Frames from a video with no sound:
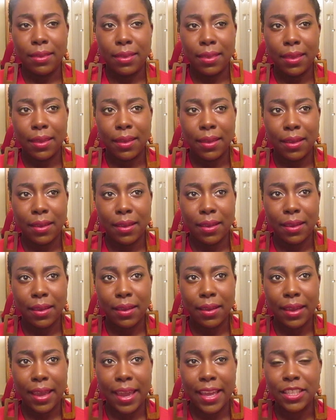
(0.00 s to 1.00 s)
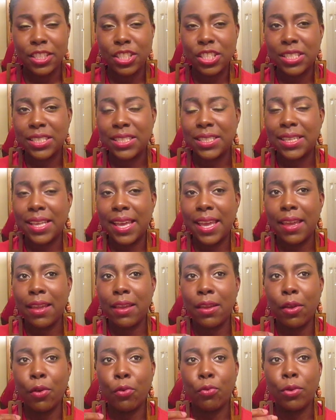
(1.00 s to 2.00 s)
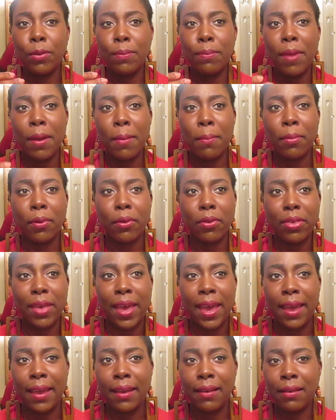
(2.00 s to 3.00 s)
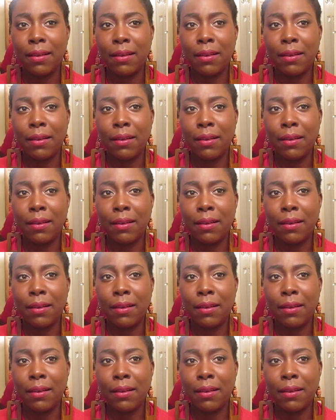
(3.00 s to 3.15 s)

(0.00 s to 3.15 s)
and just like remember that